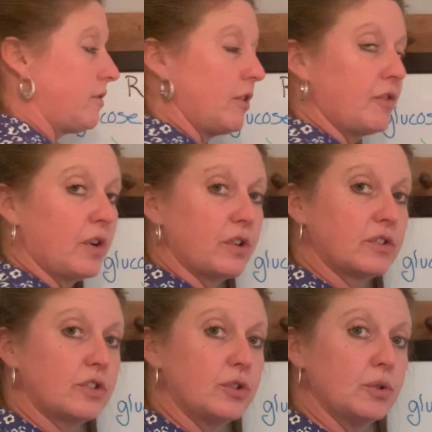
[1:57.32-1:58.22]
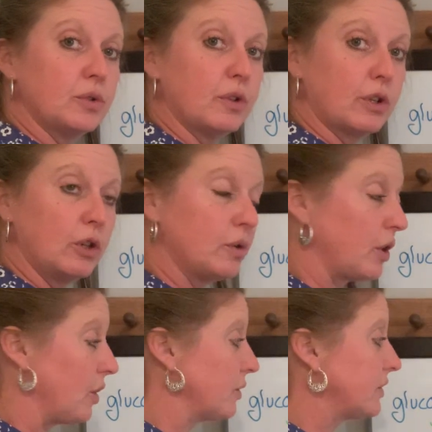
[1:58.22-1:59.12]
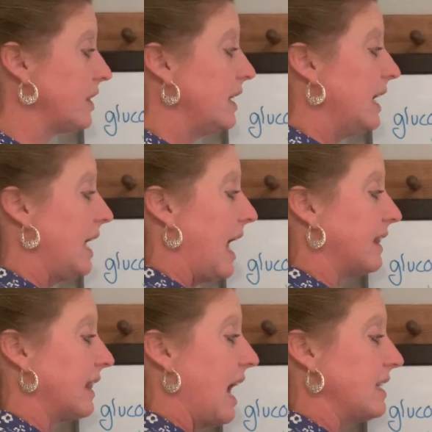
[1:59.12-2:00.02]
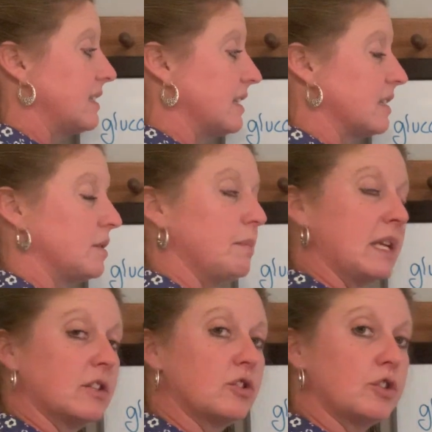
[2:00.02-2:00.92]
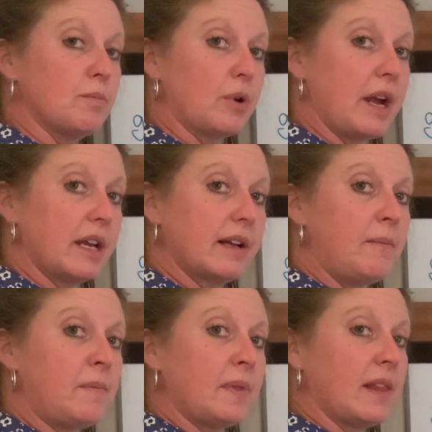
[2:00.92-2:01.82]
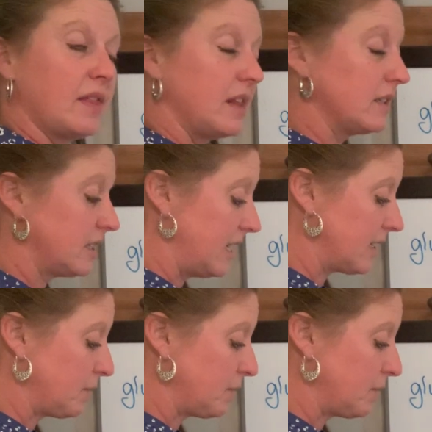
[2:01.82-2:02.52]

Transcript: refers to the glucose, and lysis means to break. This takes